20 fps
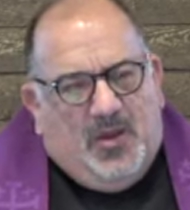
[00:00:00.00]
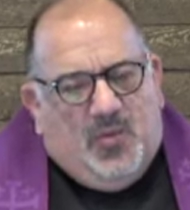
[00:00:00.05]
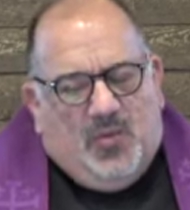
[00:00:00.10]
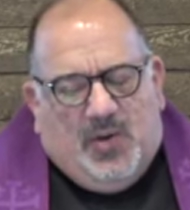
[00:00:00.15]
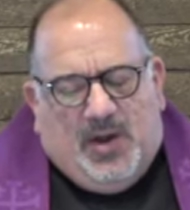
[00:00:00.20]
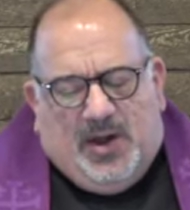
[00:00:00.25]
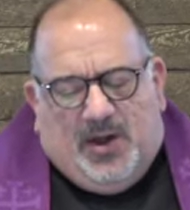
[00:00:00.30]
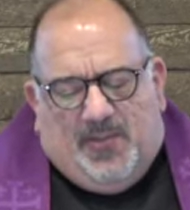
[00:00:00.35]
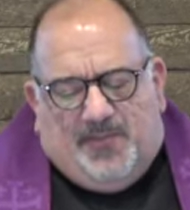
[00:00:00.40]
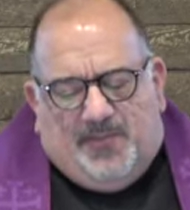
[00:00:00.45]

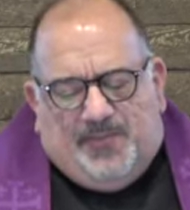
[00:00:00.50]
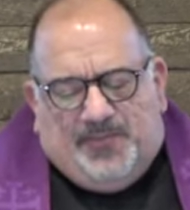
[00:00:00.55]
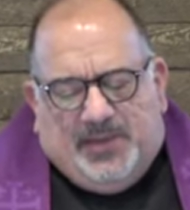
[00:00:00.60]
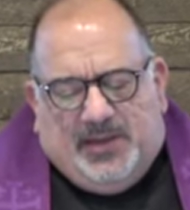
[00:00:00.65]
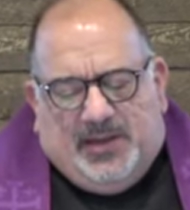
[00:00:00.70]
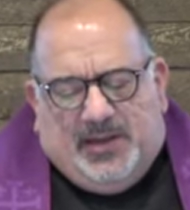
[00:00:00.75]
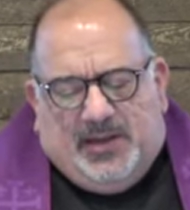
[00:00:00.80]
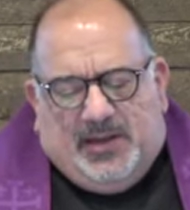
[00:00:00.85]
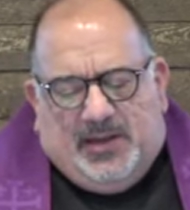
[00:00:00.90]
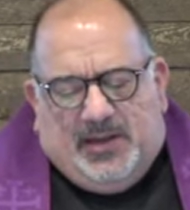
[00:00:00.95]
Well,
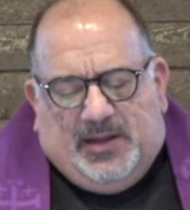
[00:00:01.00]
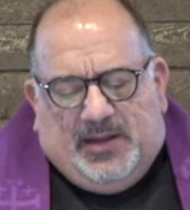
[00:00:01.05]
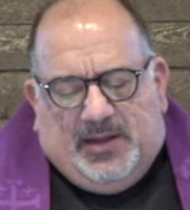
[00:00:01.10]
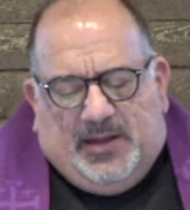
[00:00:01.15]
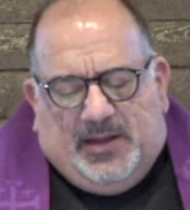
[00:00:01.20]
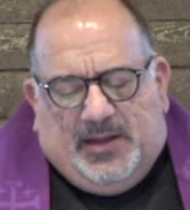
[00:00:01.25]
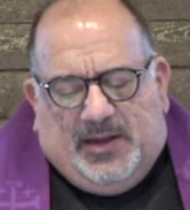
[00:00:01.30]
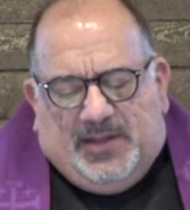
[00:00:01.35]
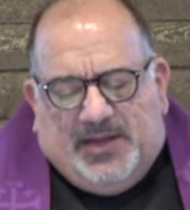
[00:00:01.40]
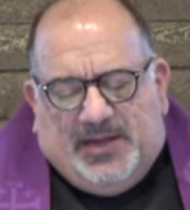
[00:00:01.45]

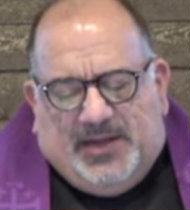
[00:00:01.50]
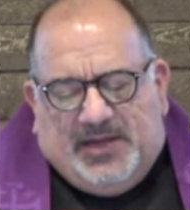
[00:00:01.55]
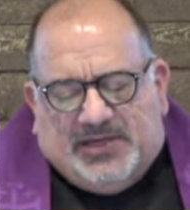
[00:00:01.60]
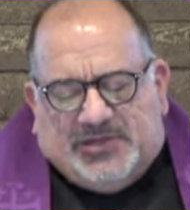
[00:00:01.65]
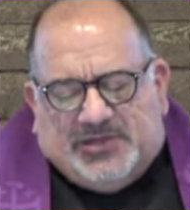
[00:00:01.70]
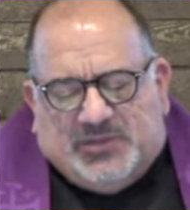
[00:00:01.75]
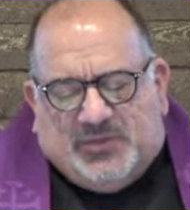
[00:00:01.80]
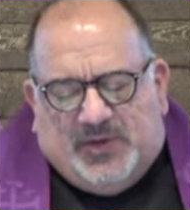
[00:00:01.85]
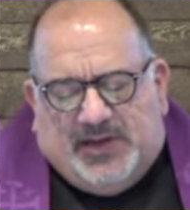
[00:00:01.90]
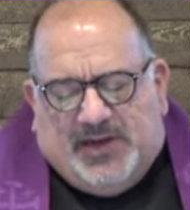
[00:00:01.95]
in the
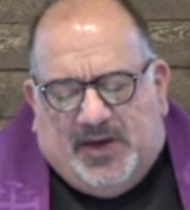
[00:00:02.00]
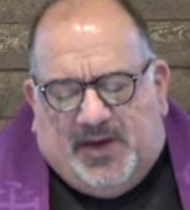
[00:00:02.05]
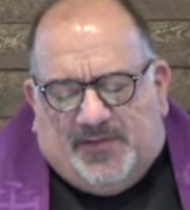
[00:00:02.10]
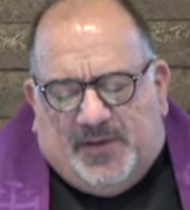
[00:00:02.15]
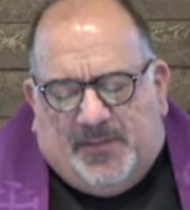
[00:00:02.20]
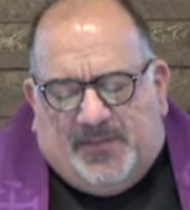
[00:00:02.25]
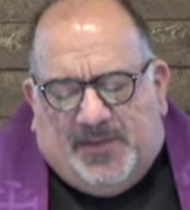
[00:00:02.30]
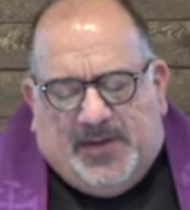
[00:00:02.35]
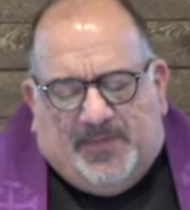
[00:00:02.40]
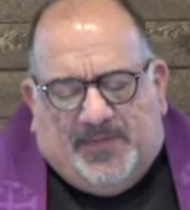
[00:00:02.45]
history of
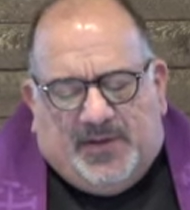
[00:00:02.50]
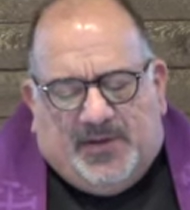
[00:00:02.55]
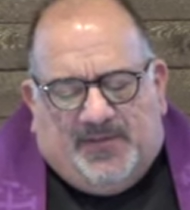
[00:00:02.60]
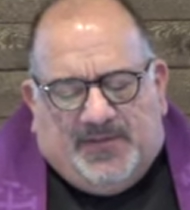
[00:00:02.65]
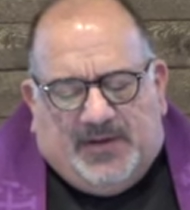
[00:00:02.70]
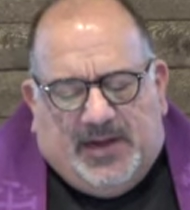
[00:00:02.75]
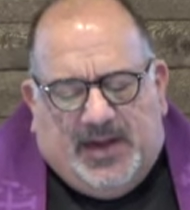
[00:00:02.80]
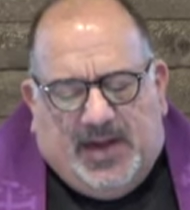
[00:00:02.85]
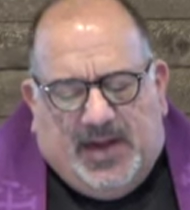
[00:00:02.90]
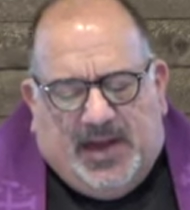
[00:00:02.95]
the people
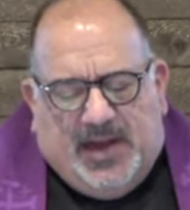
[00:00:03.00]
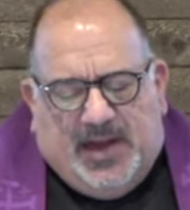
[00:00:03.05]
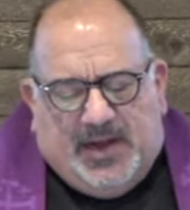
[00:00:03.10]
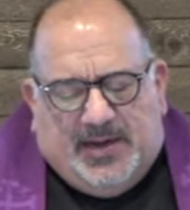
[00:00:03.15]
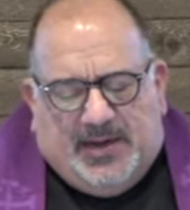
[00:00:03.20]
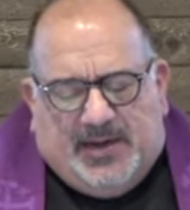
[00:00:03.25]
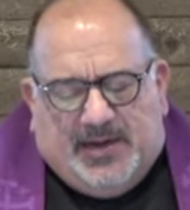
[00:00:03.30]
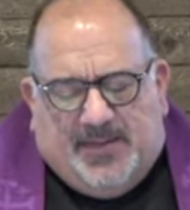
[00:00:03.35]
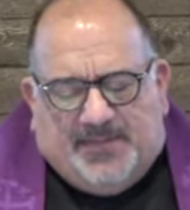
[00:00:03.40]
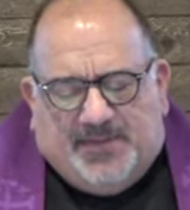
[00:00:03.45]
of
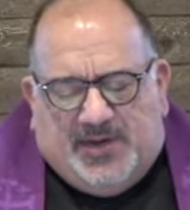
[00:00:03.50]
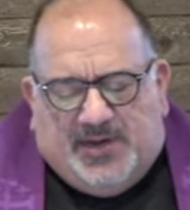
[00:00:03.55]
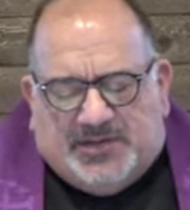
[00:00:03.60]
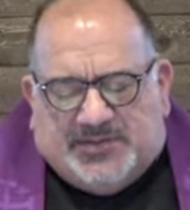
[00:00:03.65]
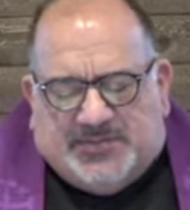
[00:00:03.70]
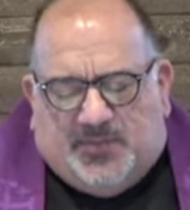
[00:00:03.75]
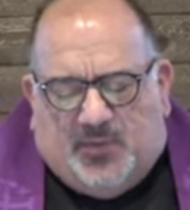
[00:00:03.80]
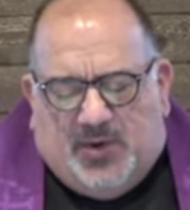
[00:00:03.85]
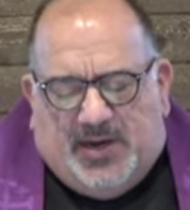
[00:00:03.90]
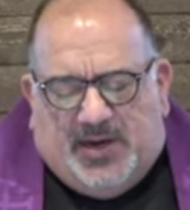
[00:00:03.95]
God and up to
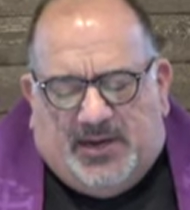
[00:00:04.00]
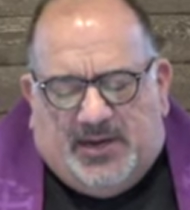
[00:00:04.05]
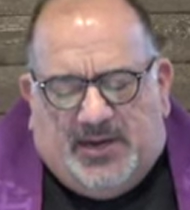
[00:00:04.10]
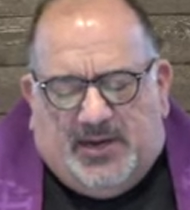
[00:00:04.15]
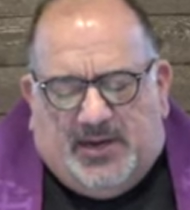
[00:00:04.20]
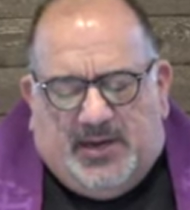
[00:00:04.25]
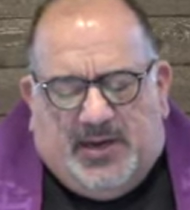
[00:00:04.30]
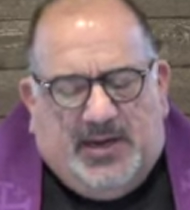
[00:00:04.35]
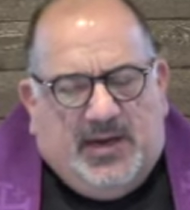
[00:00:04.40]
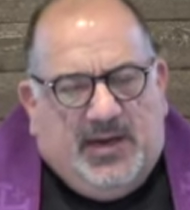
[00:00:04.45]
this point,
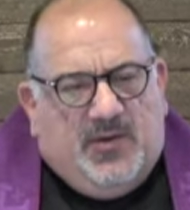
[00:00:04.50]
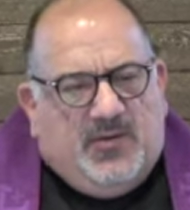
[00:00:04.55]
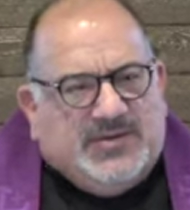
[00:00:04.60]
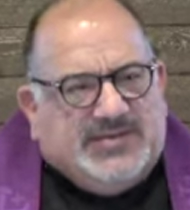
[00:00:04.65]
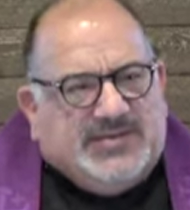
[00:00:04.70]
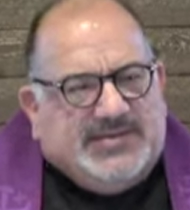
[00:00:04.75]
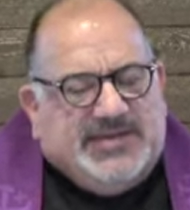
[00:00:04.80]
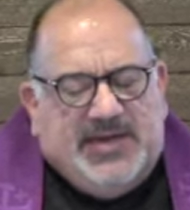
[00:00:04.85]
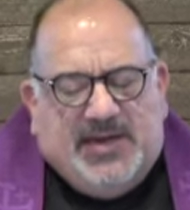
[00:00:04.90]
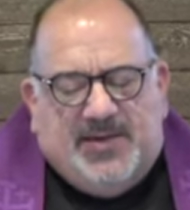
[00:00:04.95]
it
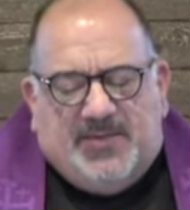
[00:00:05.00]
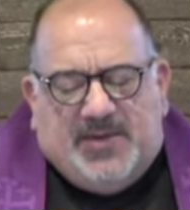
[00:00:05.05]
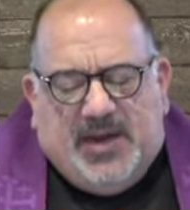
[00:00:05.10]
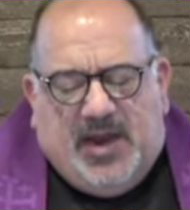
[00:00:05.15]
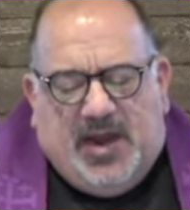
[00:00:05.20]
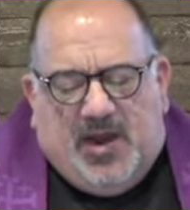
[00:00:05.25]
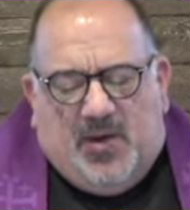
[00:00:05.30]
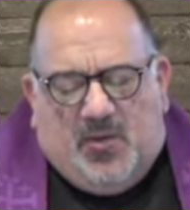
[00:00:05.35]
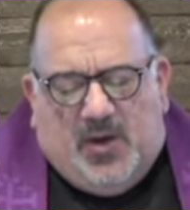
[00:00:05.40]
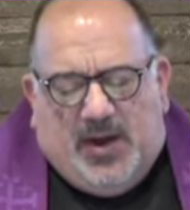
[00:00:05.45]
was Team
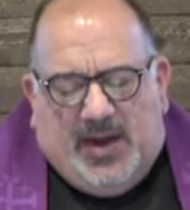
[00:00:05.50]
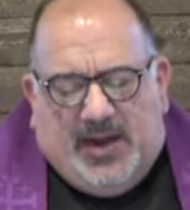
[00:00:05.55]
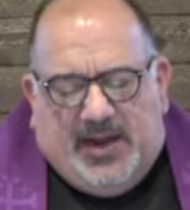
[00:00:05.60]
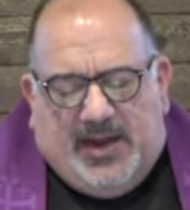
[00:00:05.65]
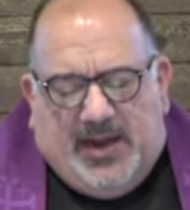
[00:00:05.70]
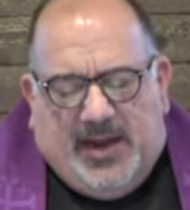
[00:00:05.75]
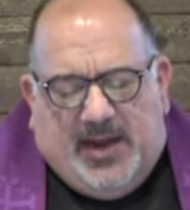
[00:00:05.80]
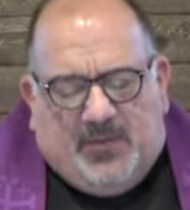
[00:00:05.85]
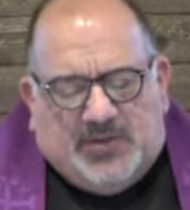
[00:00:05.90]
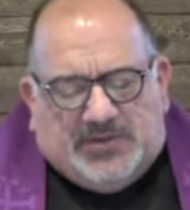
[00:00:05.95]

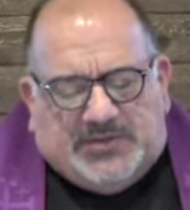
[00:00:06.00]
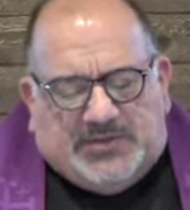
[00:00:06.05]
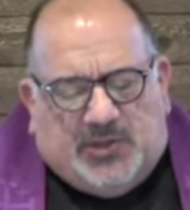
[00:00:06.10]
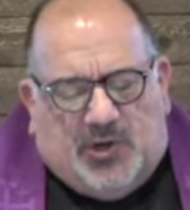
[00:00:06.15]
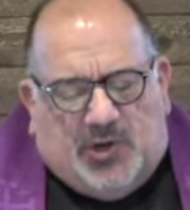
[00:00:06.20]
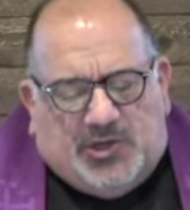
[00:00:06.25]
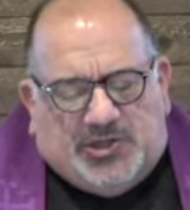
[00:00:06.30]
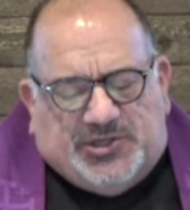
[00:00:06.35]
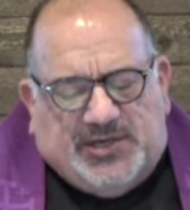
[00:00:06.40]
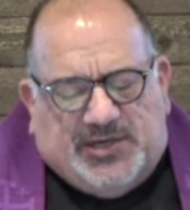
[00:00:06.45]
Yahweh and was
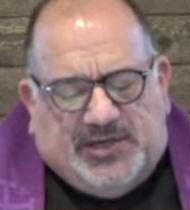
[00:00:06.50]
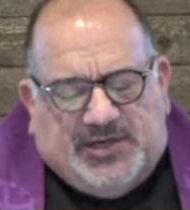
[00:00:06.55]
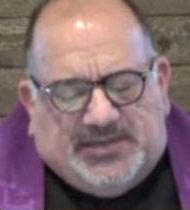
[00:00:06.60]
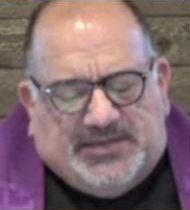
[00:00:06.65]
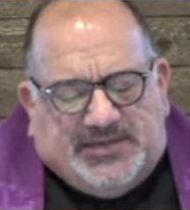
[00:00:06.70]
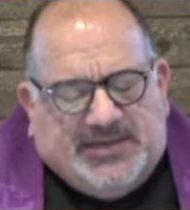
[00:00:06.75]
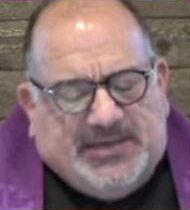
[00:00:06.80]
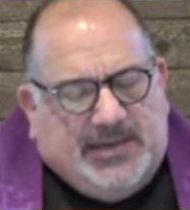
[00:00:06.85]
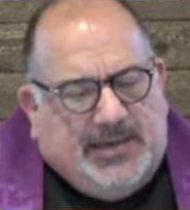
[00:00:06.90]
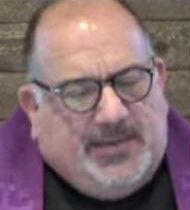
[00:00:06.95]
largely the
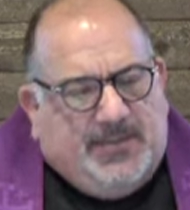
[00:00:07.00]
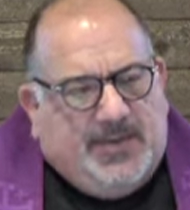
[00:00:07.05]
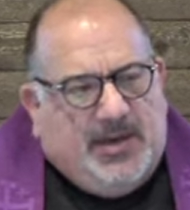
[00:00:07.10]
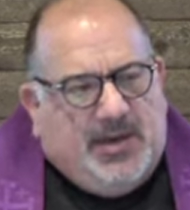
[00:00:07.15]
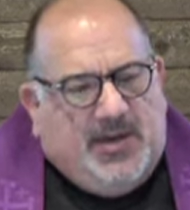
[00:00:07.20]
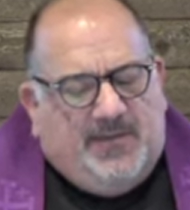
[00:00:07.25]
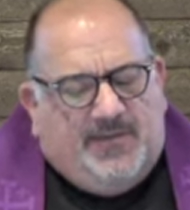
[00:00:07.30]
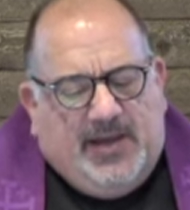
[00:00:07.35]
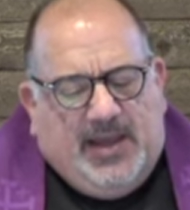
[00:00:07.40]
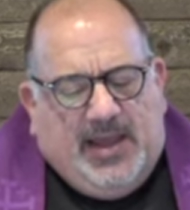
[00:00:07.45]
team
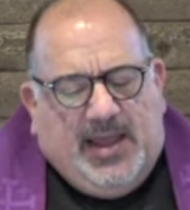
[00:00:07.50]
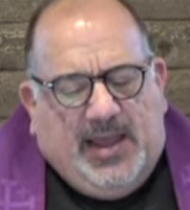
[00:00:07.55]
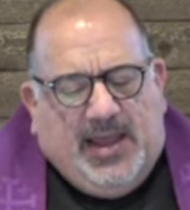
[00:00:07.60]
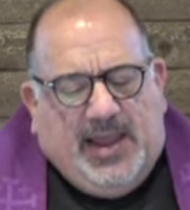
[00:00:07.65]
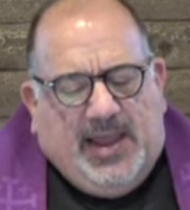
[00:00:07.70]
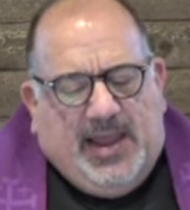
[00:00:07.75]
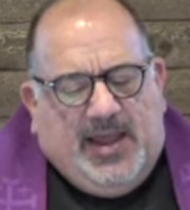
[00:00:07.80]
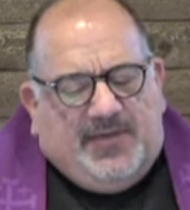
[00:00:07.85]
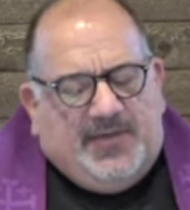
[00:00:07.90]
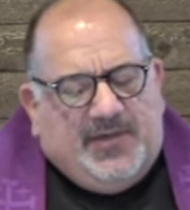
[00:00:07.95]
of
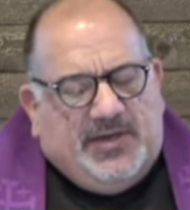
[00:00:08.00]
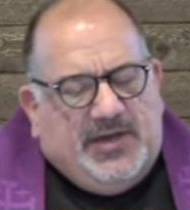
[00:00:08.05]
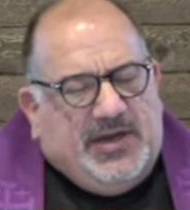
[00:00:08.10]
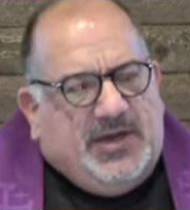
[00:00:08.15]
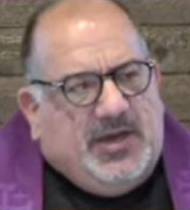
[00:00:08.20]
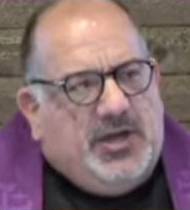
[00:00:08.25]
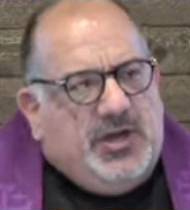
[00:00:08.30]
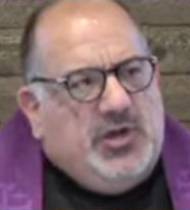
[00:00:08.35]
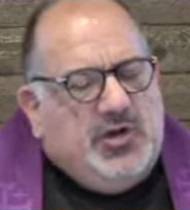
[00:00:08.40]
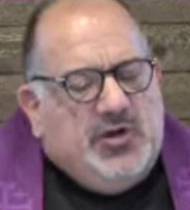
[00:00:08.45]

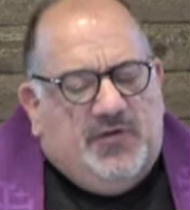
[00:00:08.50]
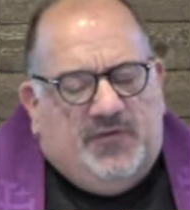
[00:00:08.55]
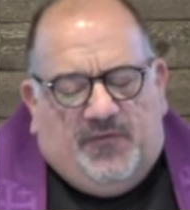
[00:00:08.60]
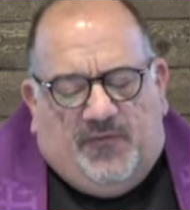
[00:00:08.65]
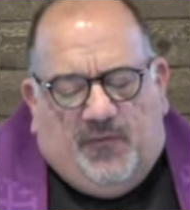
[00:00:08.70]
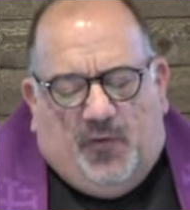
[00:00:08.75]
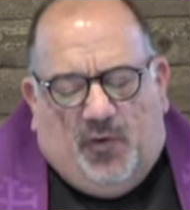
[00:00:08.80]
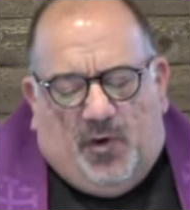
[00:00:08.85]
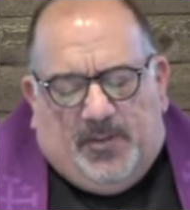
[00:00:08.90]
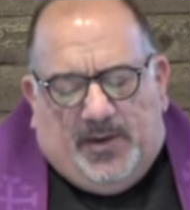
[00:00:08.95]
ethnic
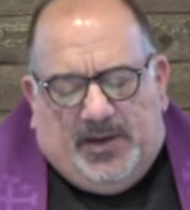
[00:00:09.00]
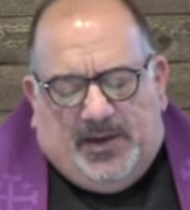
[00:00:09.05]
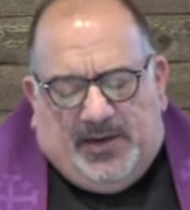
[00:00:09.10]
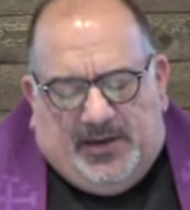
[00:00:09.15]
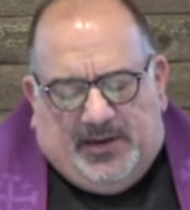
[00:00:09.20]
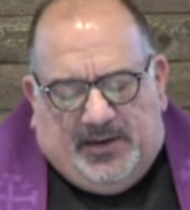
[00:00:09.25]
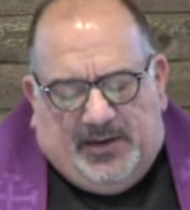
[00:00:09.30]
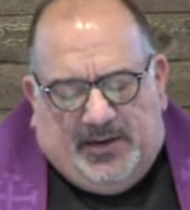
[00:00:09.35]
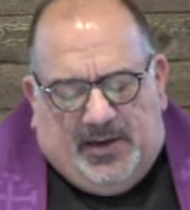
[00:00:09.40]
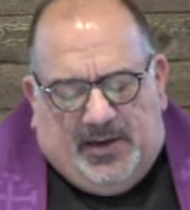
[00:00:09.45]
uniformity.